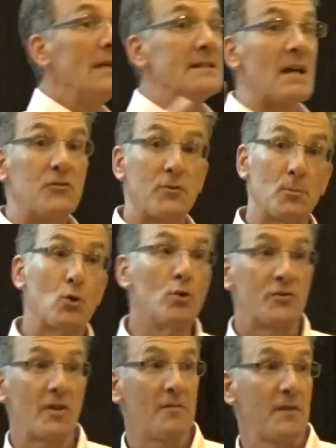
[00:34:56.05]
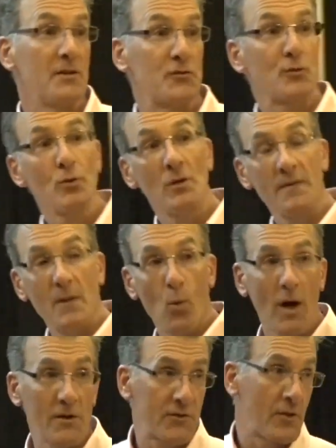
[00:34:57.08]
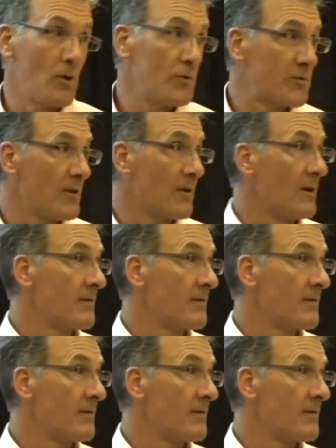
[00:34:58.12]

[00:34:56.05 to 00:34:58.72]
had done some cool stuff at a school on the west coast